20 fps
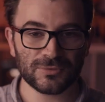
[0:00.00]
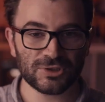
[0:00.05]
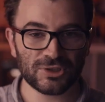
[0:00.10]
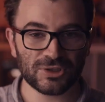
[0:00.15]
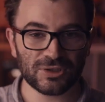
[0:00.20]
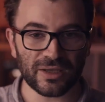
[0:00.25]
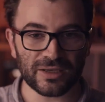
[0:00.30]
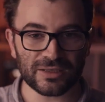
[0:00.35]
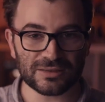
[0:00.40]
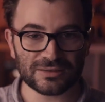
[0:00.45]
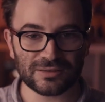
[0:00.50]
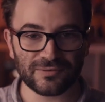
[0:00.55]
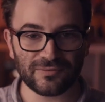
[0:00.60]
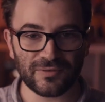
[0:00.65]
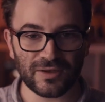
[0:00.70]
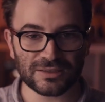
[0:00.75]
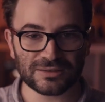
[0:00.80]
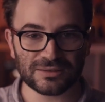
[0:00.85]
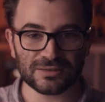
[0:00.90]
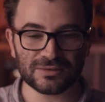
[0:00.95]
Cheetah is the
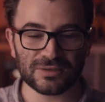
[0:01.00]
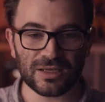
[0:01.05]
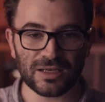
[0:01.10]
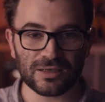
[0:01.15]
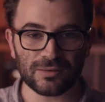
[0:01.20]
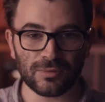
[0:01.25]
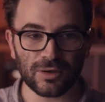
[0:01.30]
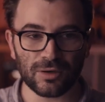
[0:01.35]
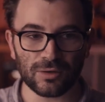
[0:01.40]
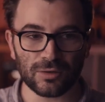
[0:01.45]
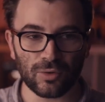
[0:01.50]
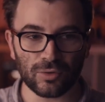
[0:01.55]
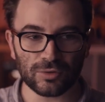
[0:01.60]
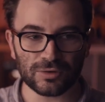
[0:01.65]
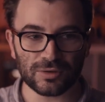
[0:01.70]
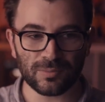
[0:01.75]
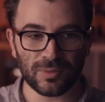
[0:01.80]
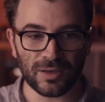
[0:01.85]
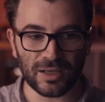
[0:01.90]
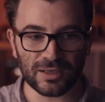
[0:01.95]
fastest animal on
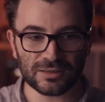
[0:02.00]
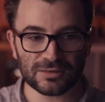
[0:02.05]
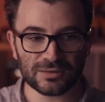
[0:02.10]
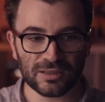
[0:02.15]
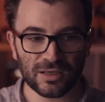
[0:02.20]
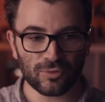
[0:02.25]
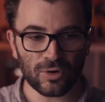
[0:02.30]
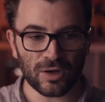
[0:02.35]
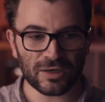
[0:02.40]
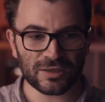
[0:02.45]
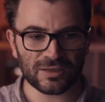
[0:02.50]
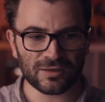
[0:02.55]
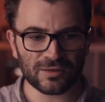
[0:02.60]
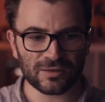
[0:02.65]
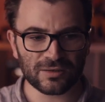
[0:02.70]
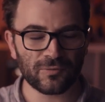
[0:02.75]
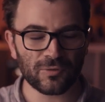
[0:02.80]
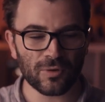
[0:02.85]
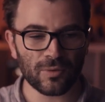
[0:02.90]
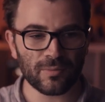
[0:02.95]
the planet,
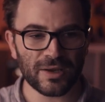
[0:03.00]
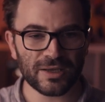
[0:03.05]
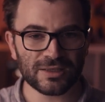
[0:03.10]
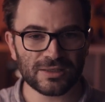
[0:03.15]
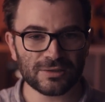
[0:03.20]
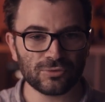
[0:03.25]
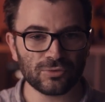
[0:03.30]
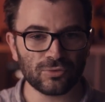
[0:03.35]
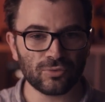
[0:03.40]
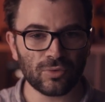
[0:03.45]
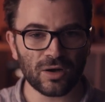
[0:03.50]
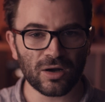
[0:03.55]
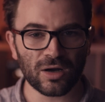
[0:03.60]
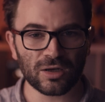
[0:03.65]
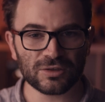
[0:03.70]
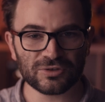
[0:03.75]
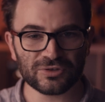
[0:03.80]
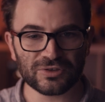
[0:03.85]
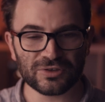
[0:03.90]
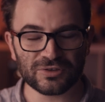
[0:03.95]
running from 80 to
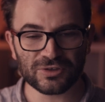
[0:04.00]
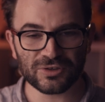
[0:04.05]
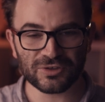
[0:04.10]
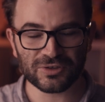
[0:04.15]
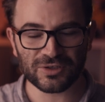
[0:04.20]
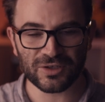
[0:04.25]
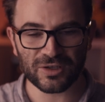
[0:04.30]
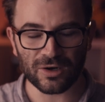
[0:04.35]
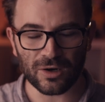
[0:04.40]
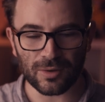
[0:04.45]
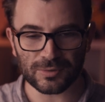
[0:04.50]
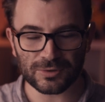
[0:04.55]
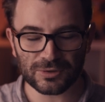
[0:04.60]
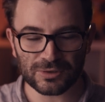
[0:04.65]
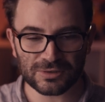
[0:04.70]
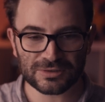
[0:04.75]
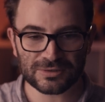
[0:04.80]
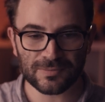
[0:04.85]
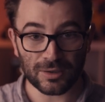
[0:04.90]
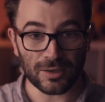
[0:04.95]
130
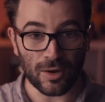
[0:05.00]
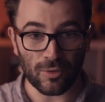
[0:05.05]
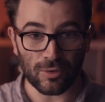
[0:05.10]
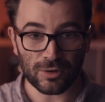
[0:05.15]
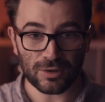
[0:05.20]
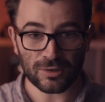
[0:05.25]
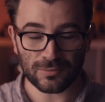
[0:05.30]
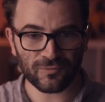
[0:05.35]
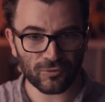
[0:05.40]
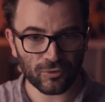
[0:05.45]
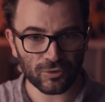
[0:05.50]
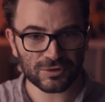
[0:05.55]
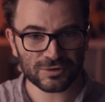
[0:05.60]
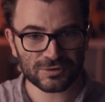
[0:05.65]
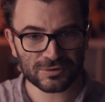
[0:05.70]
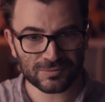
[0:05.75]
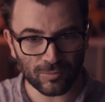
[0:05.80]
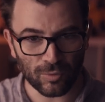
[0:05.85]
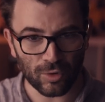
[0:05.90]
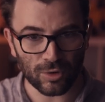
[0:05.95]
kilometers an hour for
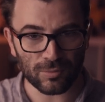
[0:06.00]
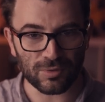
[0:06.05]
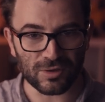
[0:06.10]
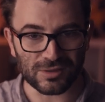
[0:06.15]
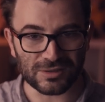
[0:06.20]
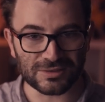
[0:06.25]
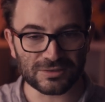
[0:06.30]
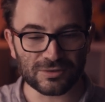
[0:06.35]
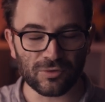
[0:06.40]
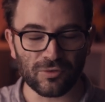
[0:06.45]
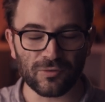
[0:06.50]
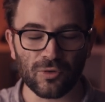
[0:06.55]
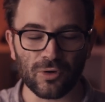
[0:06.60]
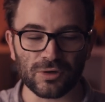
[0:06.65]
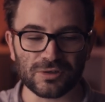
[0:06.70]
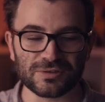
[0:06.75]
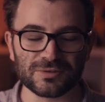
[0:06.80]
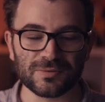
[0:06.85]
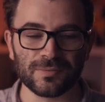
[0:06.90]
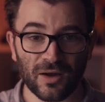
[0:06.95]
small bursts, of
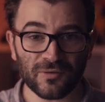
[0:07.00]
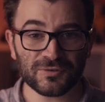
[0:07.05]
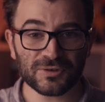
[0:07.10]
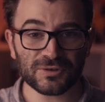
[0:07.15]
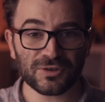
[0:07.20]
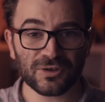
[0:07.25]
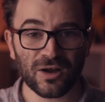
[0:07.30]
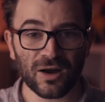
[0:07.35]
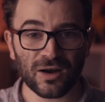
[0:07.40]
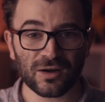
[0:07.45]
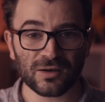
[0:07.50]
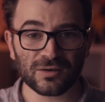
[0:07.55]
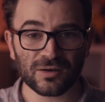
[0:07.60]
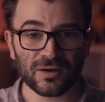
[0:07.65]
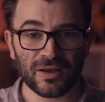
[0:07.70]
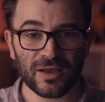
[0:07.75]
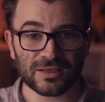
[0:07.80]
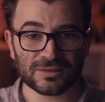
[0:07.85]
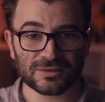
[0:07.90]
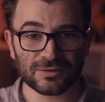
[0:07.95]
course. After the car
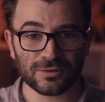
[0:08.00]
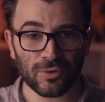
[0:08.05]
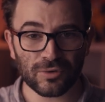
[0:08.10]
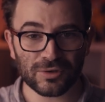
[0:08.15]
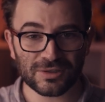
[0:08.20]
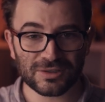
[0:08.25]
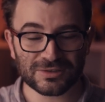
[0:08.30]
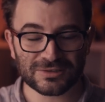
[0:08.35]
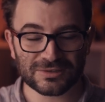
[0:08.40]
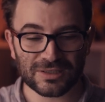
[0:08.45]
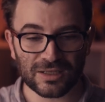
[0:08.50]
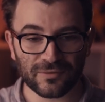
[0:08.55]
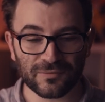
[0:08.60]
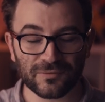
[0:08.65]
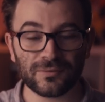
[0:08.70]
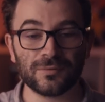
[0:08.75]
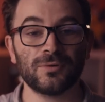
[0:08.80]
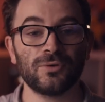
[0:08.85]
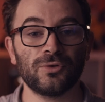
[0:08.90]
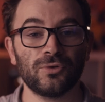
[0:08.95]
has lowered
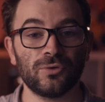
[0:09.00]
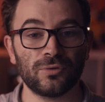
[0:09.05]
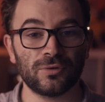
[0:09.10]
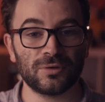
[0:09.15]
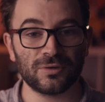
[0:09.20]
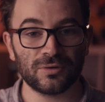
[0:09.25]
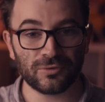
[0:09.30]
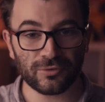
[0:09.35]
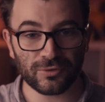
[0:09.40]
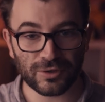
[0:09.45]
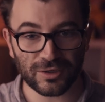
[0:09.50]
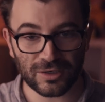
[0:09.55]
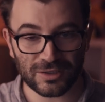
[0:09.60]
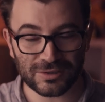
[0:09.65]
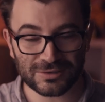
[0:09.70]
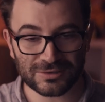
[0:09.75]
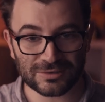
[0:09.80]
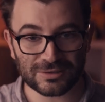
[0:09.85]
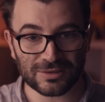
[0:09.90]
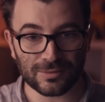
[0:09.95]
itself, you'll
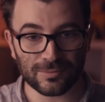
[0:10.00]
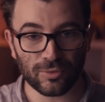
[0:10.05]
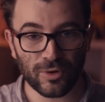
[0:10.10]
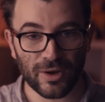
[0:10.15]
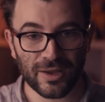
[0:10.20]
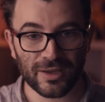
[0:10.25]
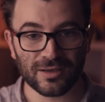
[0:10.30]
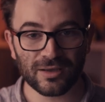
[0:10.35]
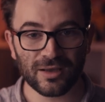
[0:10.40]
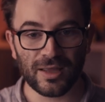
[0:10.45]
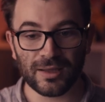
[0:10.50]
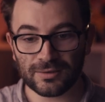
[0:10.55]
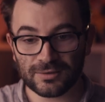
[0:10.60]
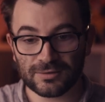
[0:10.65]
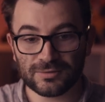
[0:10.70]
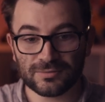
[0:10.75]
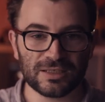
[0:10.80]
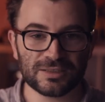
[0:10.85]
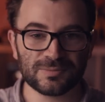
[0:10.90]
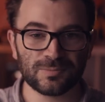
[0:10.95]
release the brake
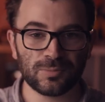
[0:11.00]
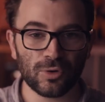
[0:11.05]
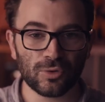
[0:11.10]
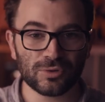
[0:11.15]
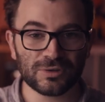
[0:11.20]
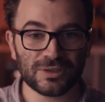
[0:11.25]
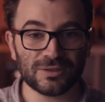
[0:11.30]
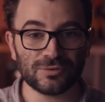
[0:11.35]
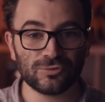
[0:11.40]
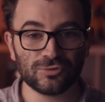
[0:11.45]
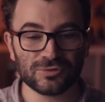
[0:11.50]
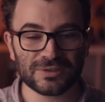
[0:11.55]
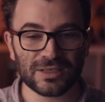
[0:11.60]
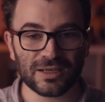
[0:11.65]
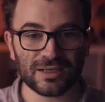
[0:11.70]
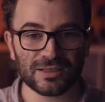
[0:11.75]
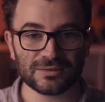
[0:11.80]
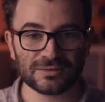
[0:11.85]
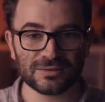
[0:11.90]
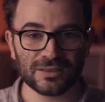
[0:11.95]
and explode in 2
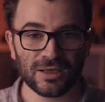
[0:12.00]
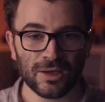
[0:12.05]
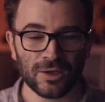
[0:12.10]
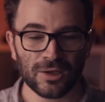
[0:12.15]
seconds